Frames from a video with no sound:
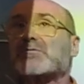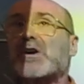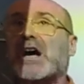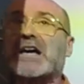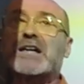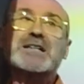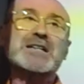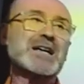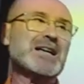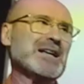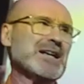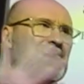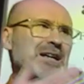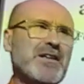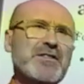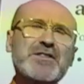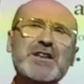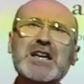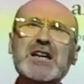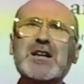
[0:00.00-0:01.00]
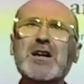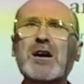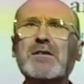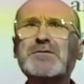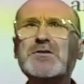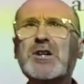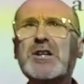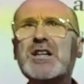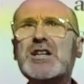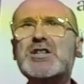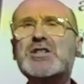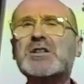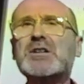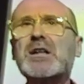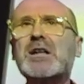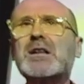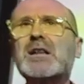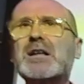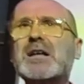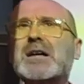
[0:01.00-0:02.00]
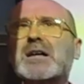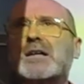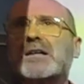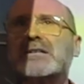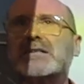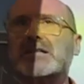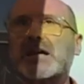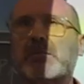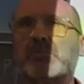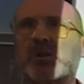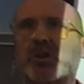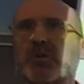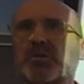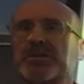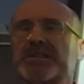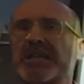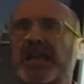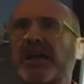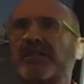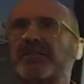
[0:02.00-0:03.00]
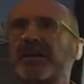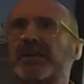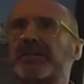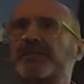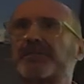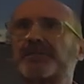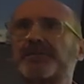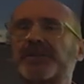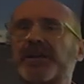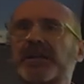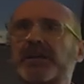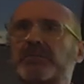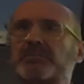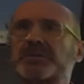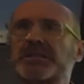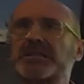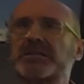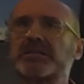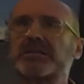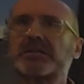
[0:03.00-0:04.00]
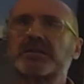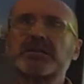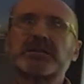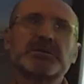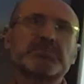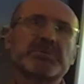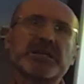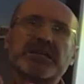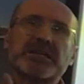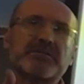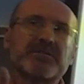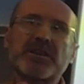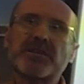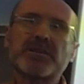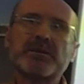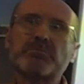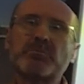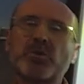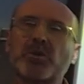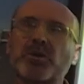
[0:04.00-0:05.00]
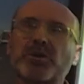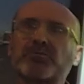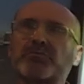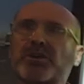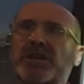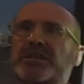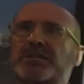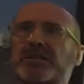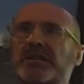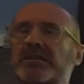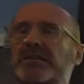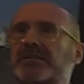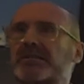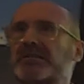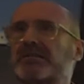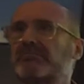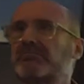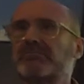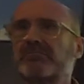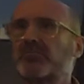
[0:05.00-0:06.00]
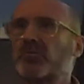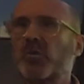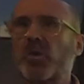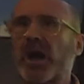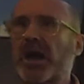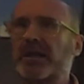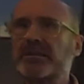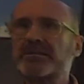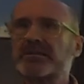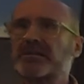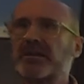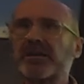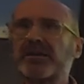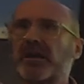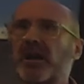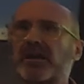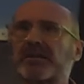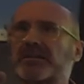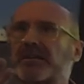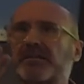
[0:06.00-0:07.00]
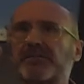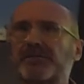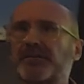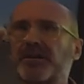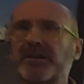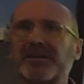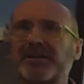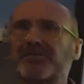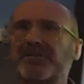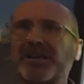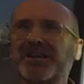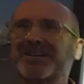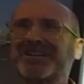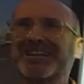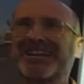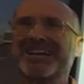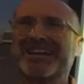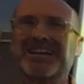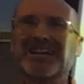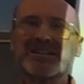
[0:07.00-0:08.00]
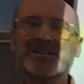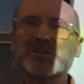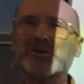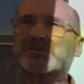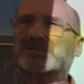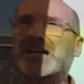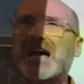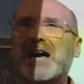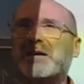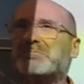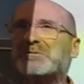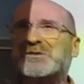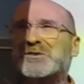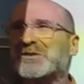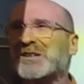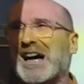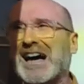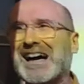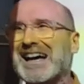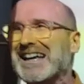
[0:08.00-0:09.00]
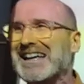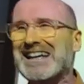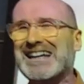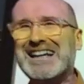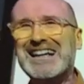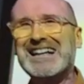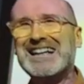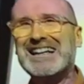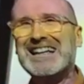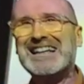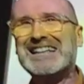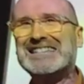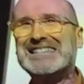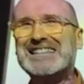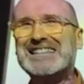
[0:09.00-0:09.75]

right? Think of traditional 007 films, but even the more recent ones are not different. Even No Time to Die is